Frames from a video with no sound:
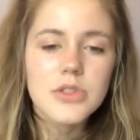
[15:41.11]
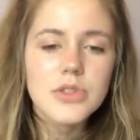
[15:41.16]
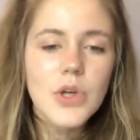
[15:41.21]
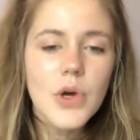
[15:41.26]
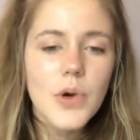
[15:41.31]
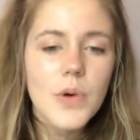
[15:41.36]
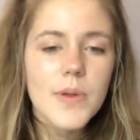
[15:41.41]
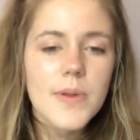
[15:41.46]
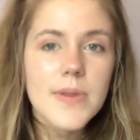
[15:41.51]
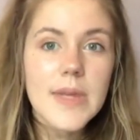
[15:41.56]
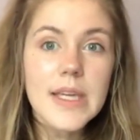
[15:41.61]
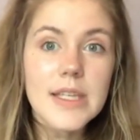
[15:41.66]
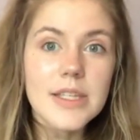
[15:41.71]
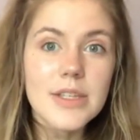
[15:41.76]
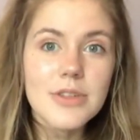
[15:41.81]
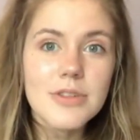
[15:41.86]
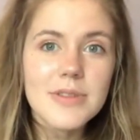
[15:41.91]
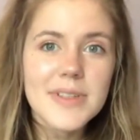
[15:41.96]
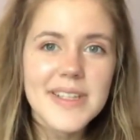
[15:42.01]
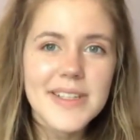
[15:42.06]
So
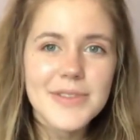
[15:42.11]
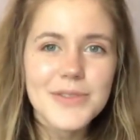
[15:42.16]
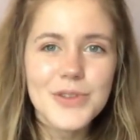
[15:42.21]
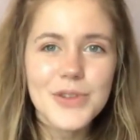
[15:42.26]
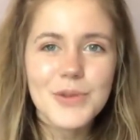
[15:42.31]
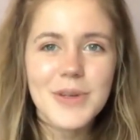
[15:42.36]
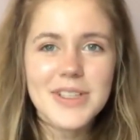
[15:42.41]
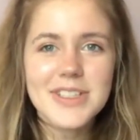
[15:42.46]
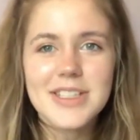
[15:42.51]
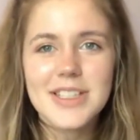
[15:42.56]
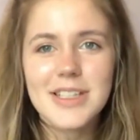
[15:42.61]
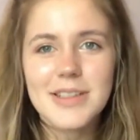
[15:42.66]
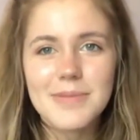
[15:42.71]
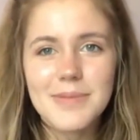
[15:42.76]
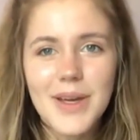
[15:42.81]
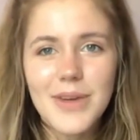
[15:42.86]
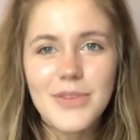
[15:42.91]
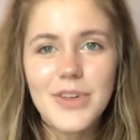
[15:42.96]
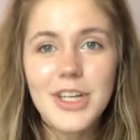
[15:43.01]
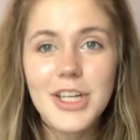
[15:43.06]
thank you again for
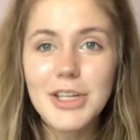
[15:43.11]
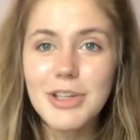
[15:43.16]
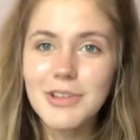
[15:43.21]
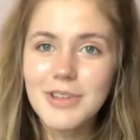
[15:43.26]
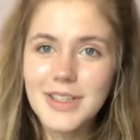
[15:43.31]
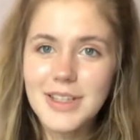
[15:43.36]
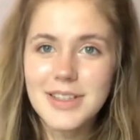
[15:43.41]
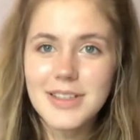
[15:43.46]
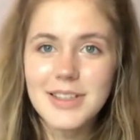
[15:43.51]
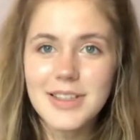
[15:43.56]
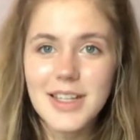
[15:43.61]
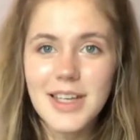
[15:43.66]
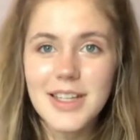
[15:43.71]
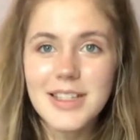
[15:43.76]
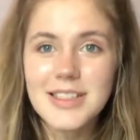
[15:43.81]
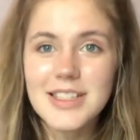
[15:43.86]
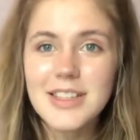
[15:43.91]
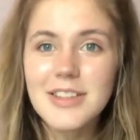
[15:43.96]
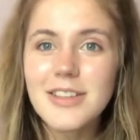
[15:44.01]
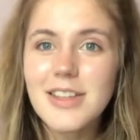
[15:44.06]
watching my video, and
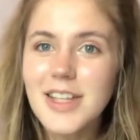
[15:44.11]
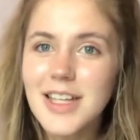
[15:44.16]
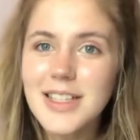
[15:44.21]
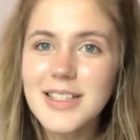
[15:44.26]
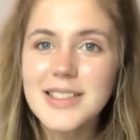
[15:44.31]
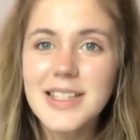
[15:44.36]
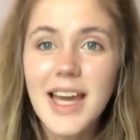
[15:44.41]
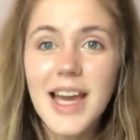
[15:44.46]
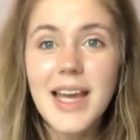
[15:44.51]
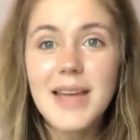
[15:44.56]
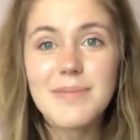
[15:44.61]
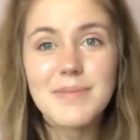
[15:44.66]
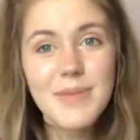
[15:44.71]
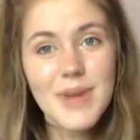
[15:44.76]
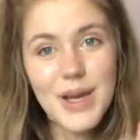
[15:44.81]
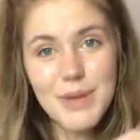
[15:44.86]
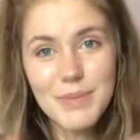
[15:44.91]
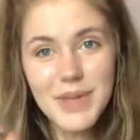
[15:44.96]
until next time.